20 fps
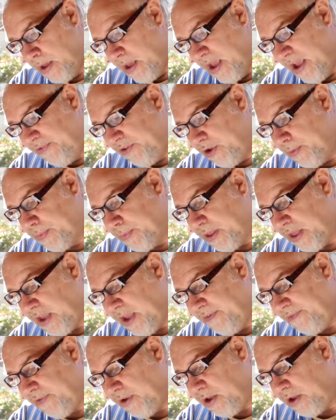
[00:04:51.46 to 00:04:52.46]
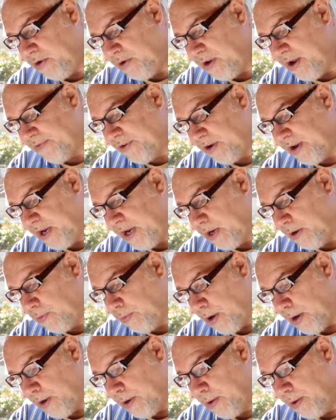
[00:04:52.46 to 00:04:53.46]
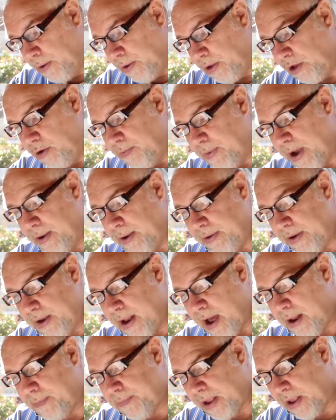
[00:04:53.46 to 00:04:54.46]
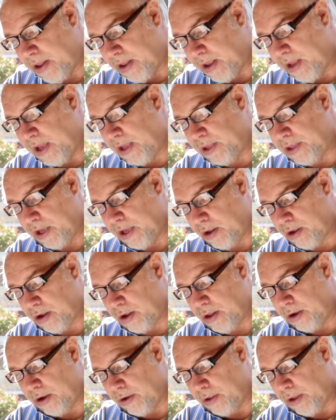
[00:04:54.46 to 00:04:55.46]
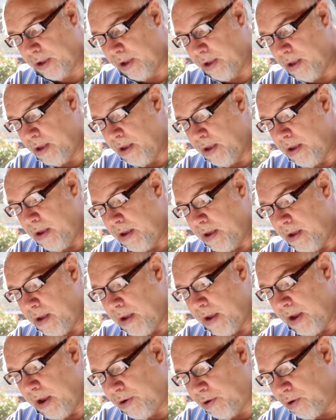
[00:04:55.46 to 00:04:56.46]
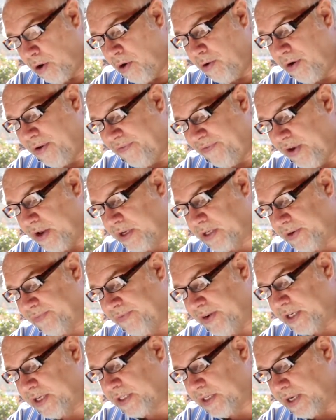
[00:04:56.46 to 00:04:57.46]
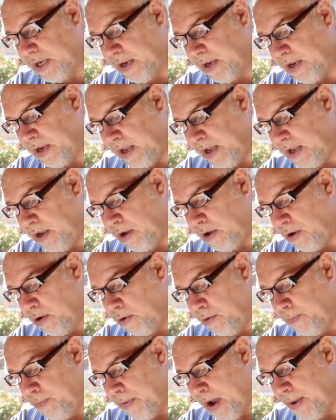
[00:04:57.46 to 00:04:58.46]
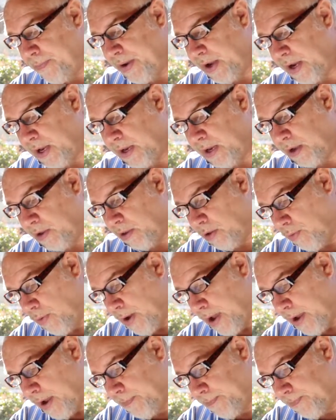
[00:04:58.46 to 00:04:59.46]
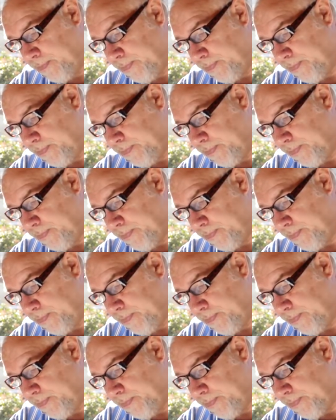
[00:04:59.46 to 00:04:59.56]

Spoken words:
If you believe you never needed one, you might not be seeing things clearly, and your own defensiveness and ego might be getting in the way.